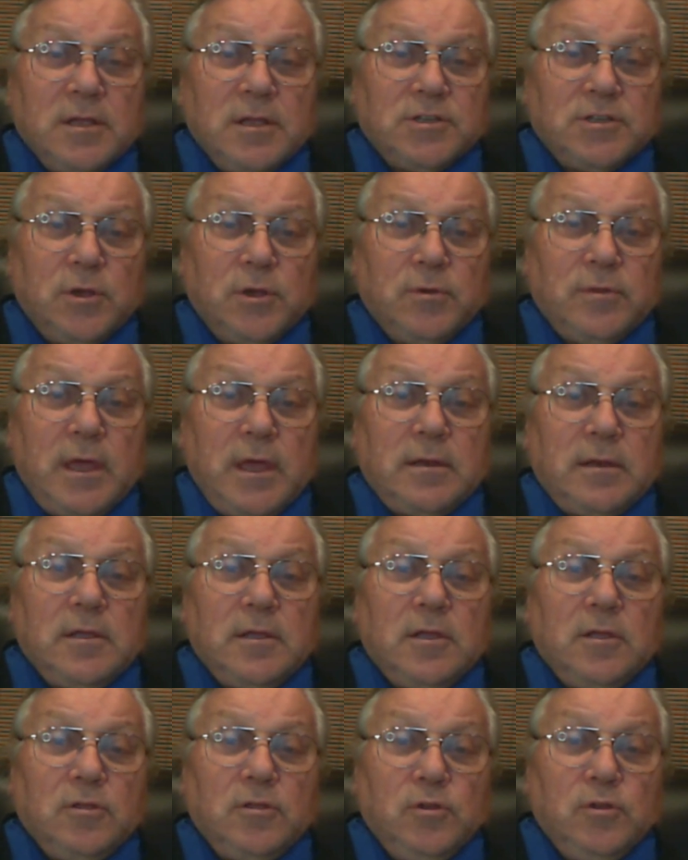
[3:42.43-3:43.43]
so that
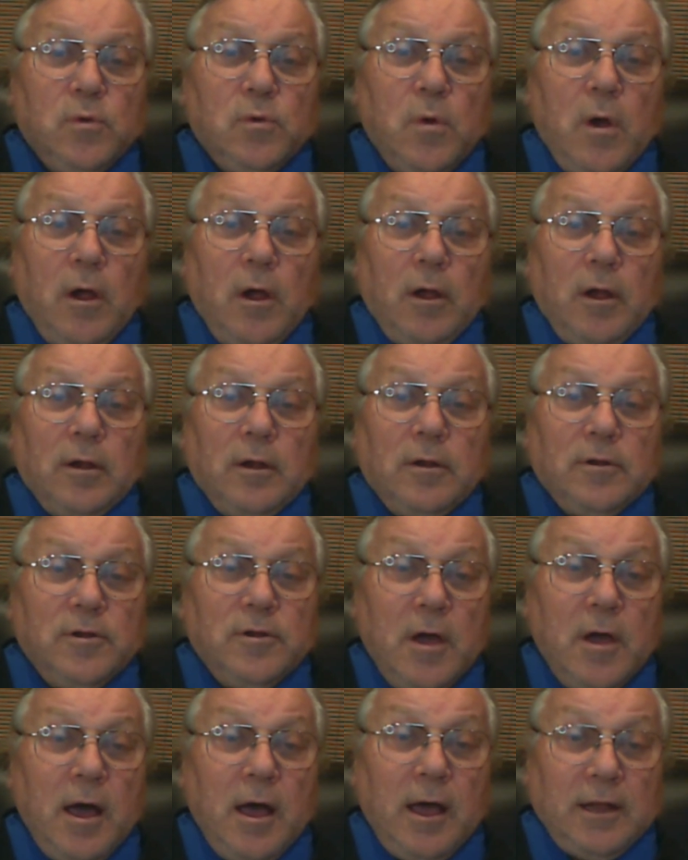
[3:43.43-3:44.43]
you are
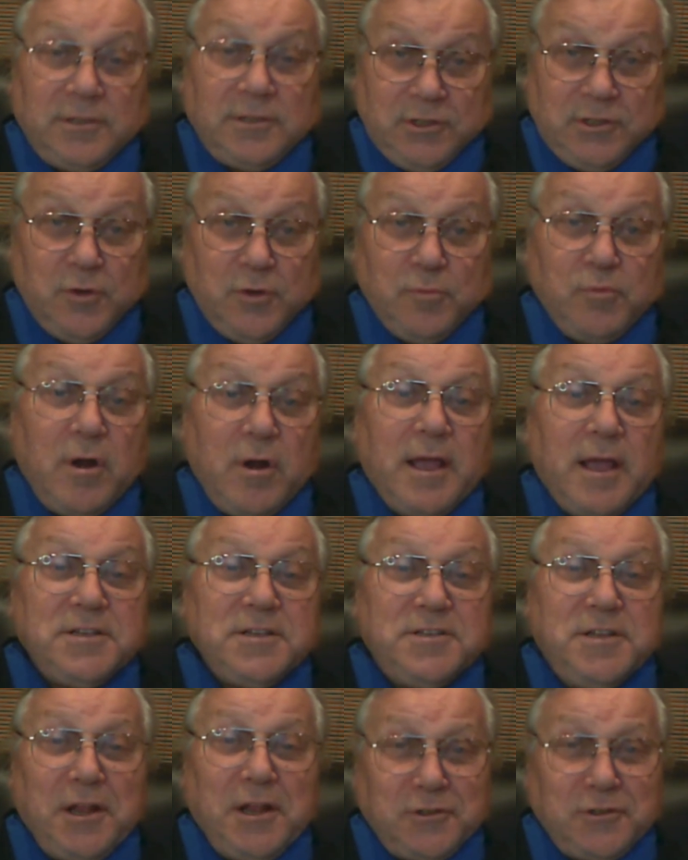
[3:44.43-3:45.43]
not
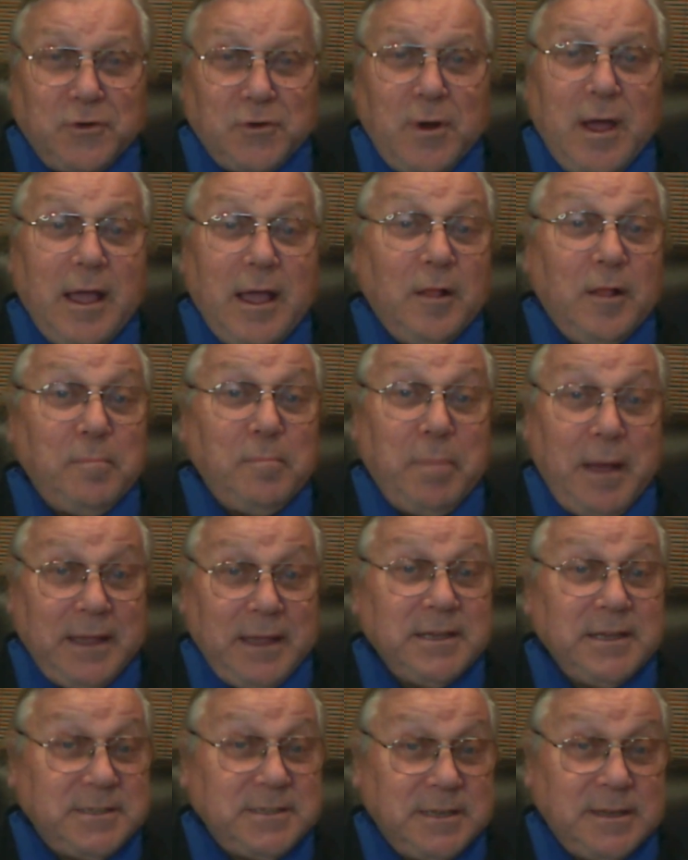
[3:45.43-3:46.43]
surprised at trial by
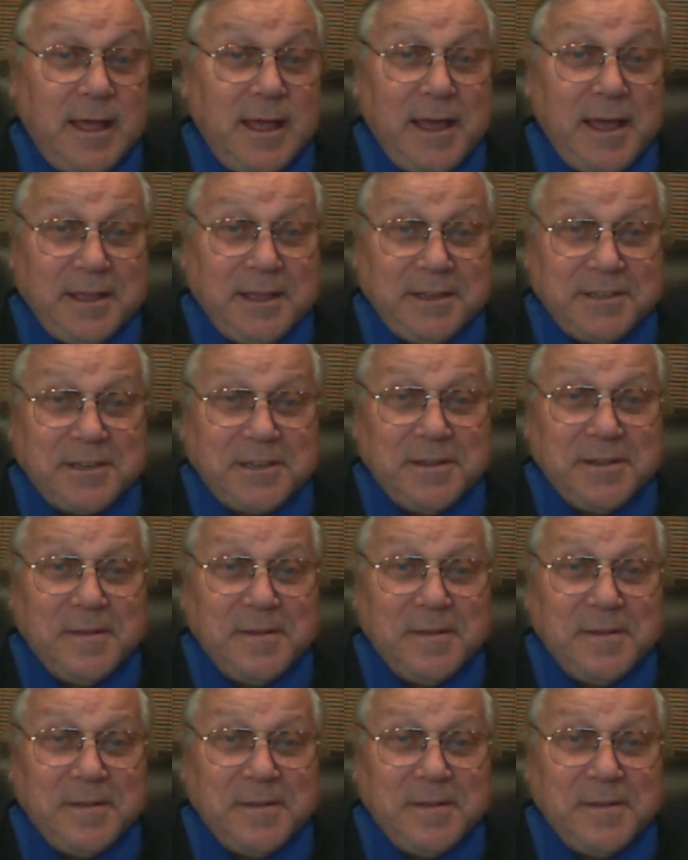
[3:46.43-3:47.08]
his lies.